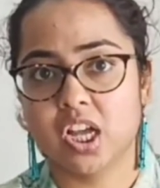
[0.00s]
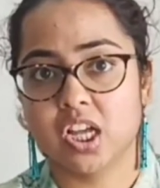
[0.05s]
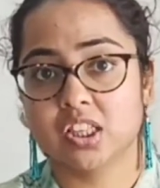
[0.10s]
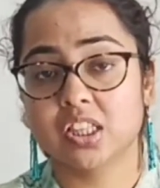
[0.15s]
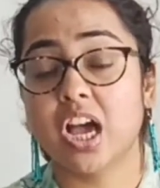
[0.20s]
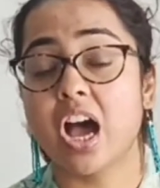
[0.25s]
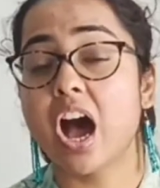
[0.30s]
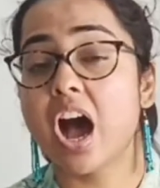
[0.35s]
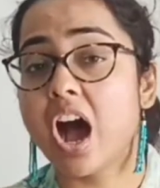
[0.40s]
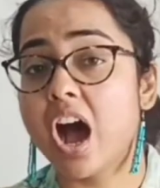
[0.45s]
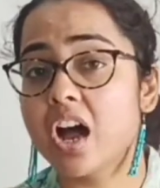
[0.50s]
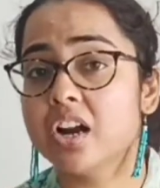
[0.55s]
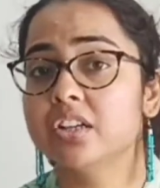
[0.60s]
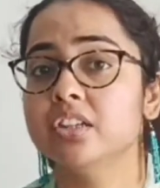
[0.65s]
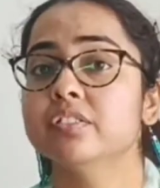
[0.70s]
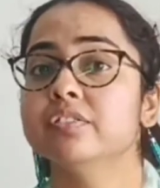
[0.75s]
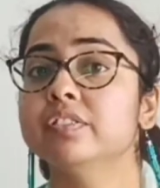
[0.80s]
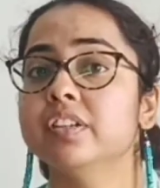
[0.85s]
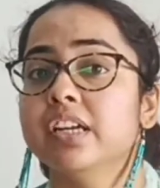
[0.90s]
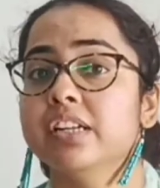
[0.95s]
the art
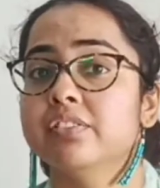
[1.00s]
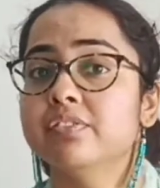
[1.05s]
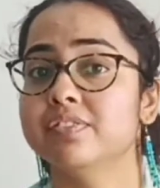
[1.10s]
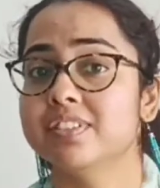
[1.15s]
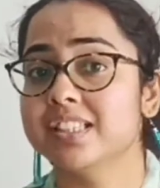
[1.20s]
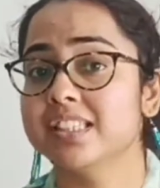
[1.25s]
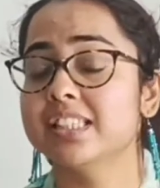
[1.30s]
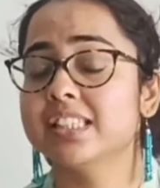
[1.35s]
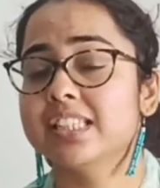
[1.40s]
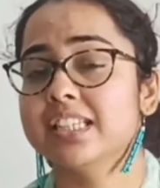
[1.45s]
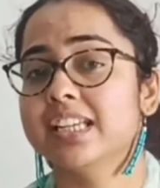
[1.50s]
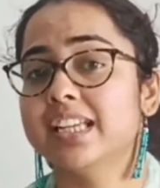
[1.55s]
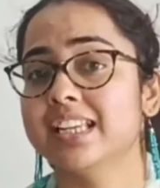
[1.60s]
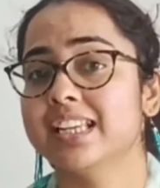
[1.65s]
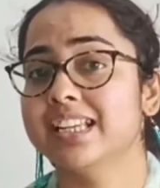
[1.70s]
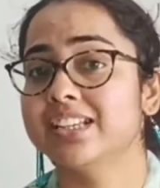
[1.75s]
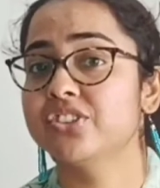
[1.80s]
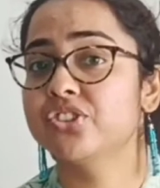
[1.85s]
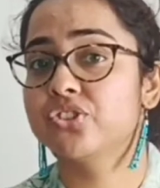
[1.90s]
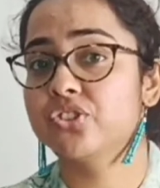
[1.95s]
of convincing and
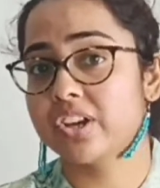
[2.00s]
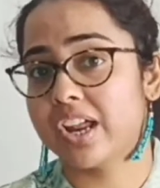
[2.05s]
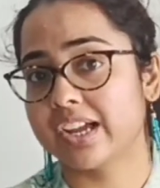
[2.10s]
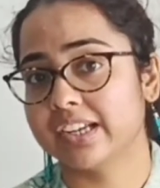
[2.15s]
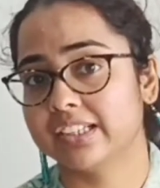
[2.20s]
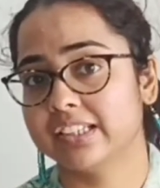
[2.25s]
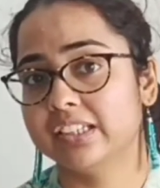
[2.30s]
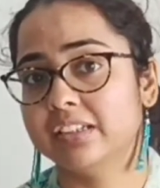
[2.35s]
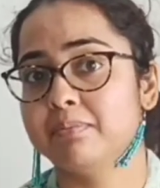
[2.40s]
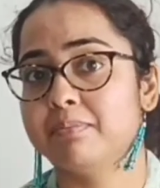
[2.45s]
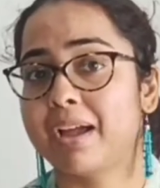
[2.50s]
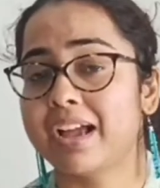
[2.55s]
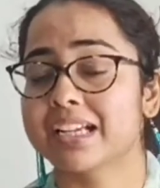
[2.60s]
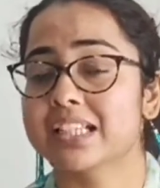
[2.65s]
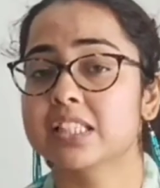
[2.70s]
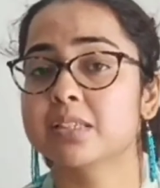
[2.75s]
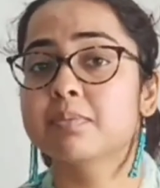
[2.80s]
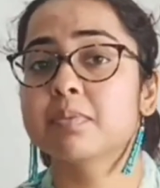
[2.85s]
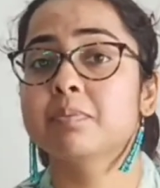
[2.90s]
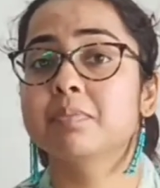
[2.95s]
extracting
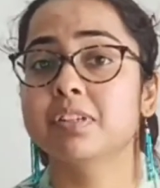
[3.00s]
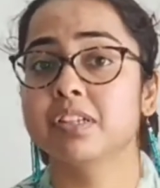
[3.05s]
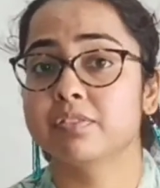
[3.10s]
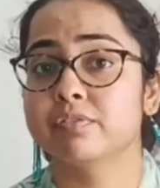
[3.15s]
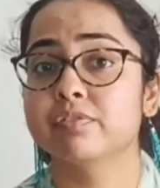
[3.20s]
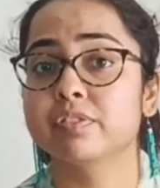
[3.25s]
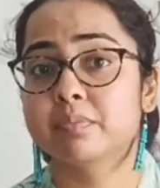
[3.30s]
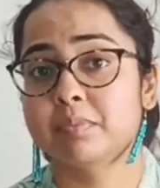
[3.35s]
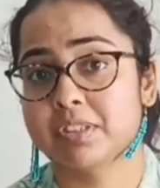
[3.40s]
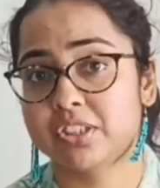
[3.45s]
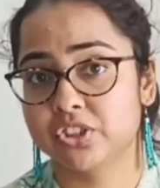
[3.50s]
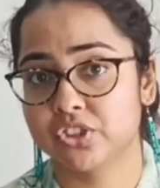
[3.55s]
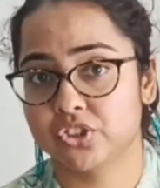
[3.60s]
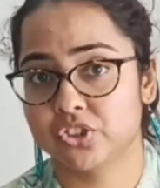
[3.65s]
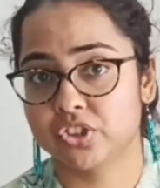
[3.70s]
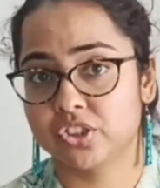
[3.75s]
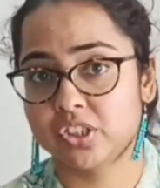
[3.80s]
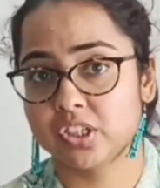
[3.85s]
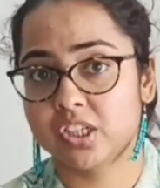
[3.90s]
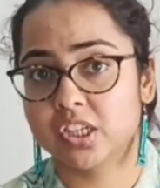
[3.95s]
maximum
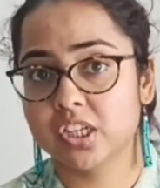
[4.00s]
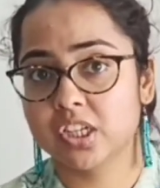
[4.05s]
information,